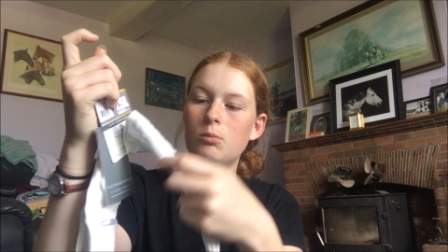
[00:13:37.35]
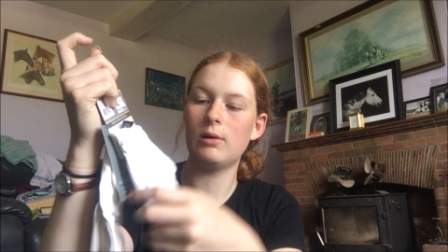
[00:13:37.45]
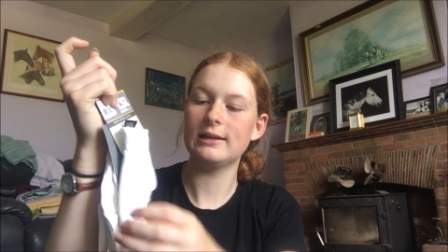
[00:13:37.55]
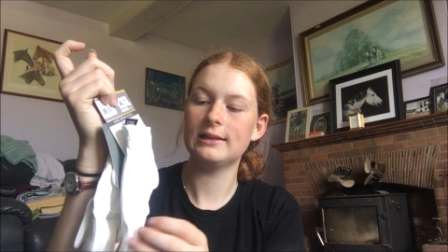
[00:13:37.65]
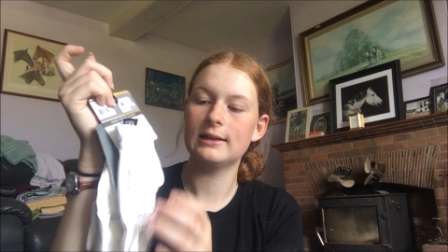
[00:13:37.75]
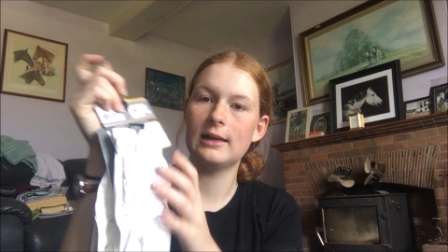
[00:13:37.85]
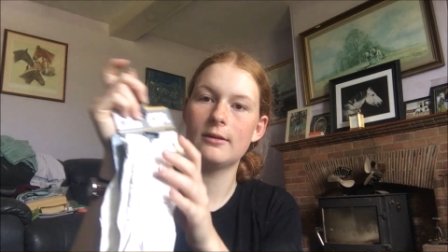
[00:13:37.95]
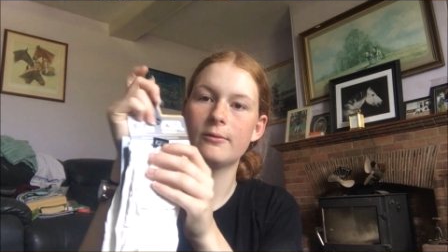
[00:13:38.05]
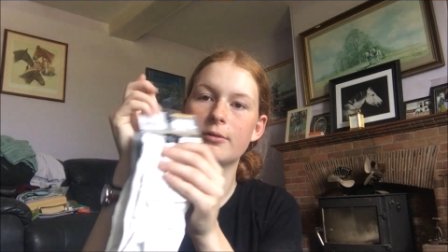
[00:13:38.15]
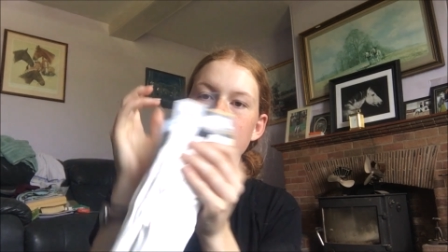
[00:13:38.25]
white
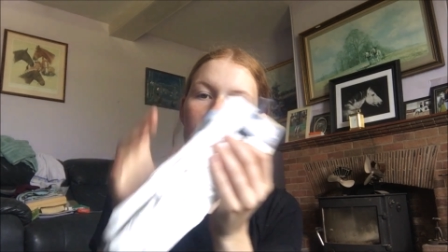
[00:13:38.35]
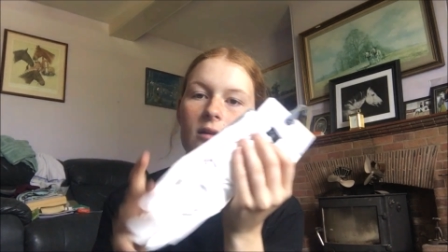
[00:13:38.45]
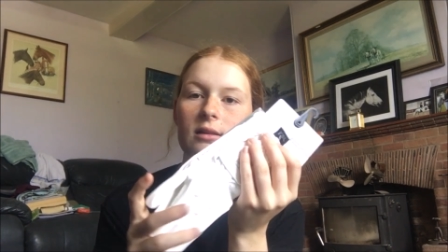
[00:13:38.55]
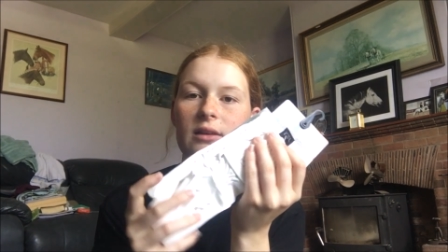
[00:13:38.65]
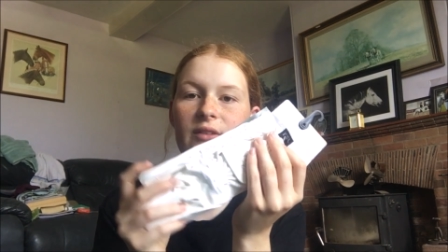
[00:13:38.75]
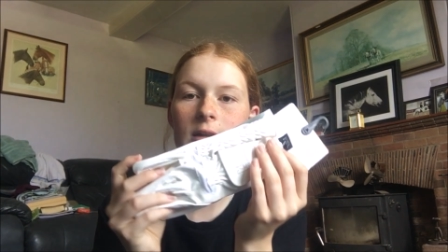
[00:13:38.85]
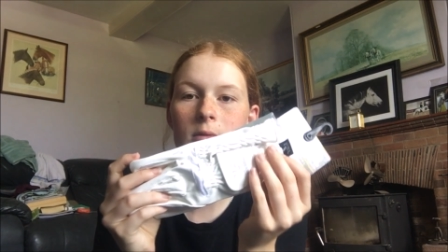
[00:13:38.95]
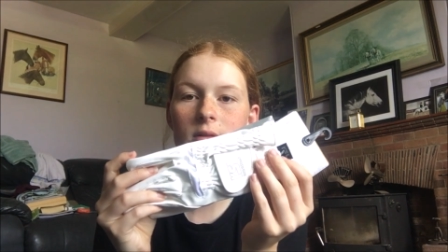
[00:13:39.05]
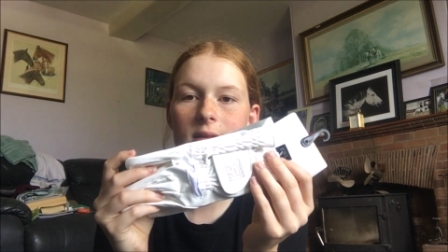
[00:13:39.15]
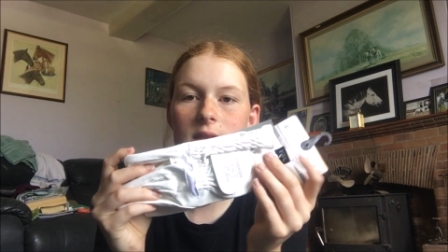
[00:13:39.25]
gloves because if
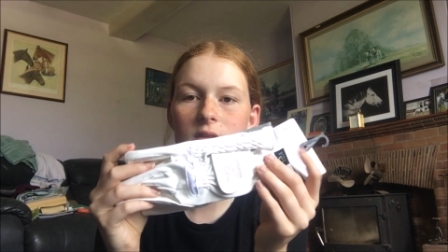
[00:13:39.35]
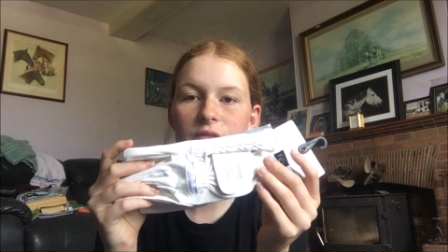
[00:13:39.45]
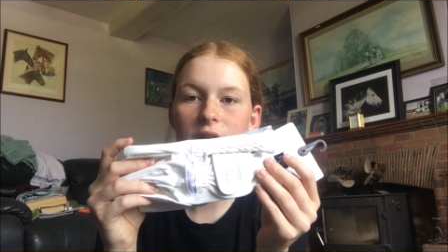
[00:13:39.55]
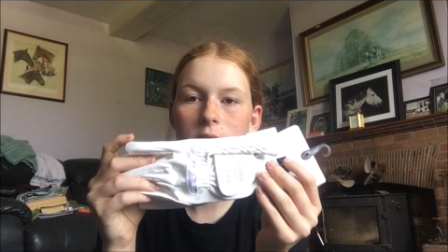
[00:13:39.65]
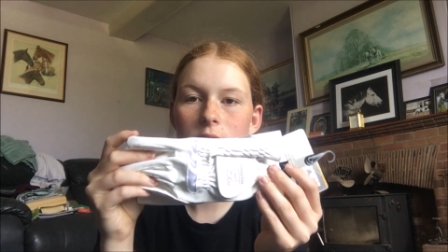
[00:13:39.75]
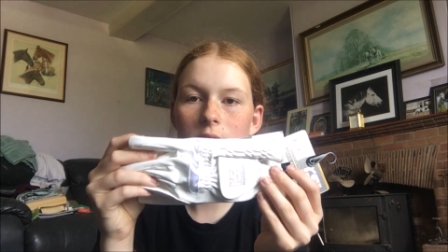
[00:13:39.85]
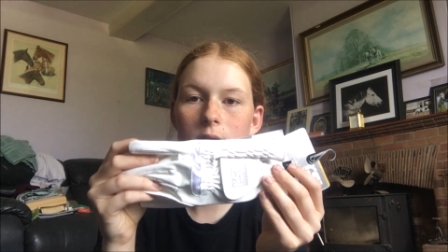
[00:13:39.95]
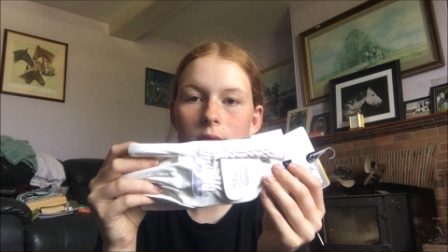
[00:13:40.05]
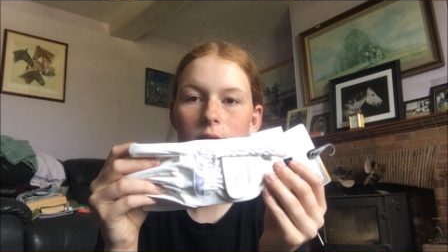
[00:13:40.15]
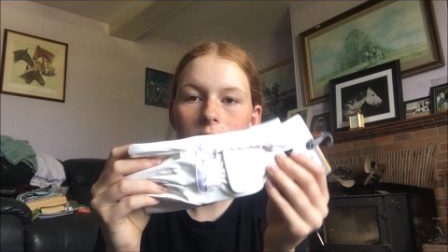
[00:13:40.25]
anyone's seen the
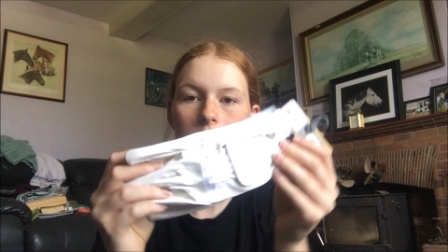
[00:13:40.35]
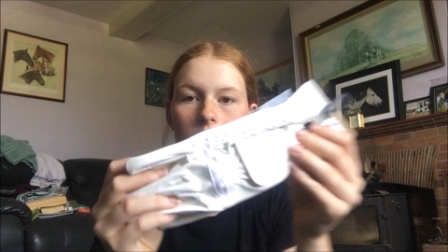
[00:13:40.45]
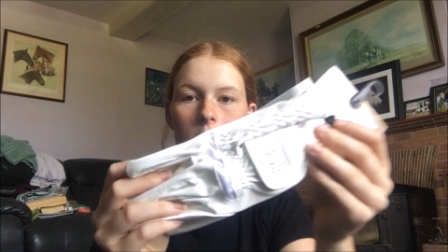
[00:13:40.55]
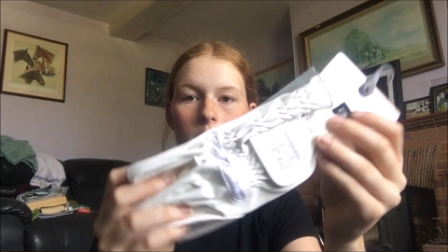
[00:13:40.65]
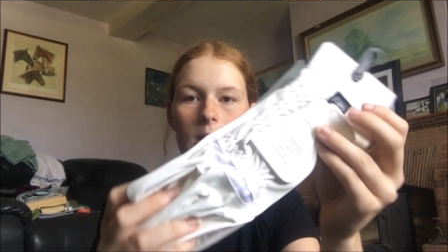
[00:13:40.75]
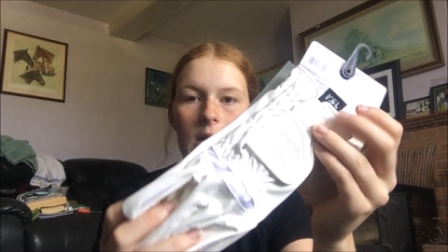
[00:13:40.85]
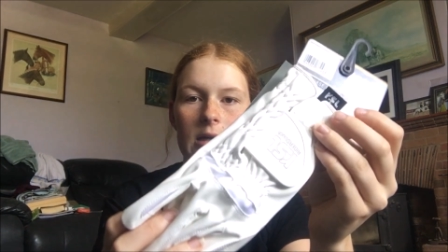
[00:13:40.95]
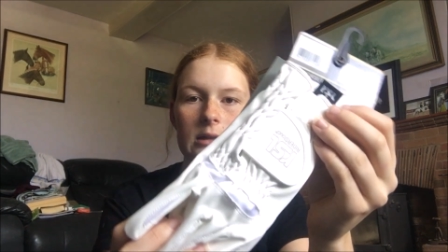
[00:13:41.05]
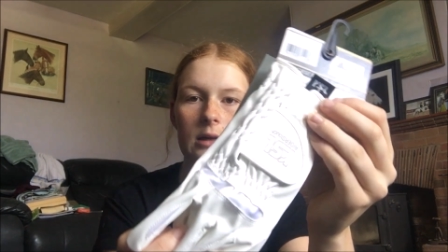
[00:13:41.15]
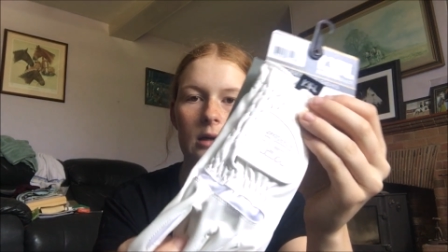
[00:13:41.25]
photos
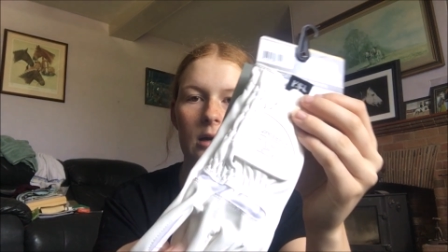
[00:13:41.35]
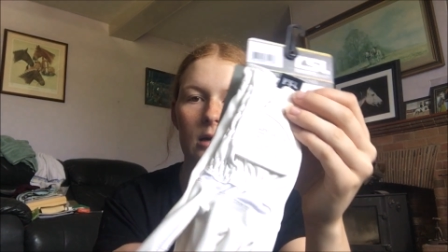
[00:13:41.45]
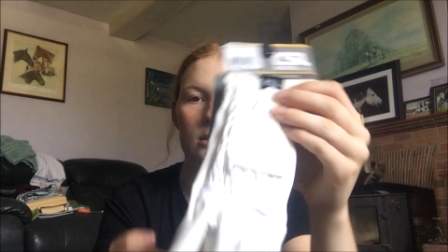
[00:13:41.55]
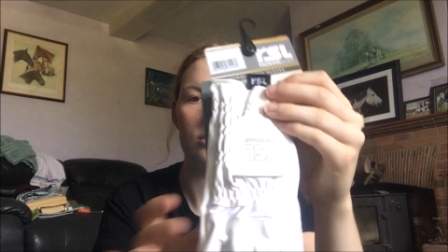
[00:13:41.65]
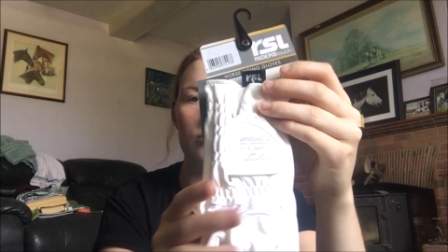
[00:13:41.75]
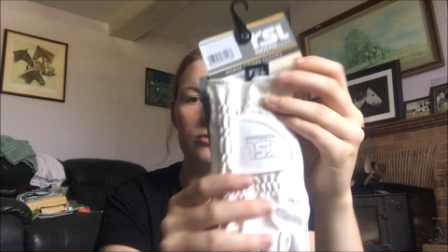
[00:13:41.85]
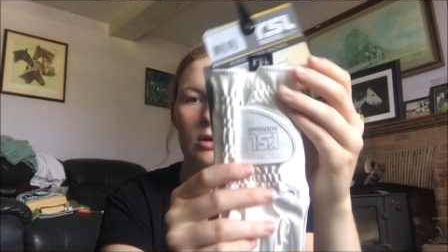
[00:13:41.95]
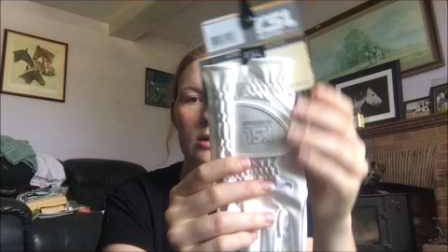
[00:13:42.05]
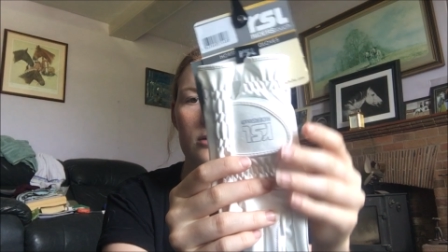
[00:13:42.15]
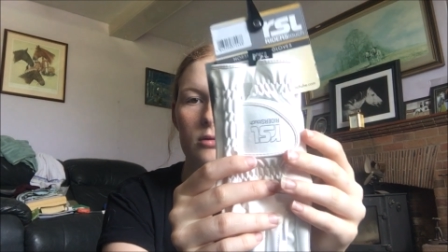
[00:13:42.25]
mine are
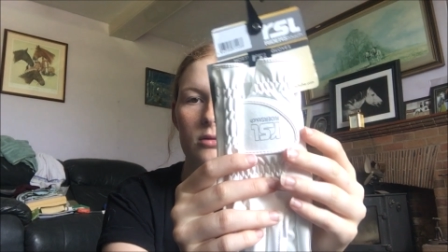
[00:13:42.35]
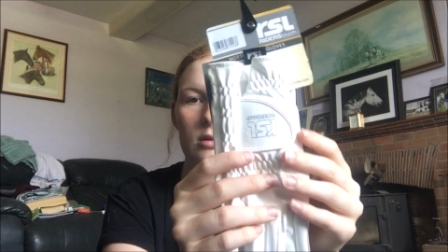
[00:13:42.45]
gross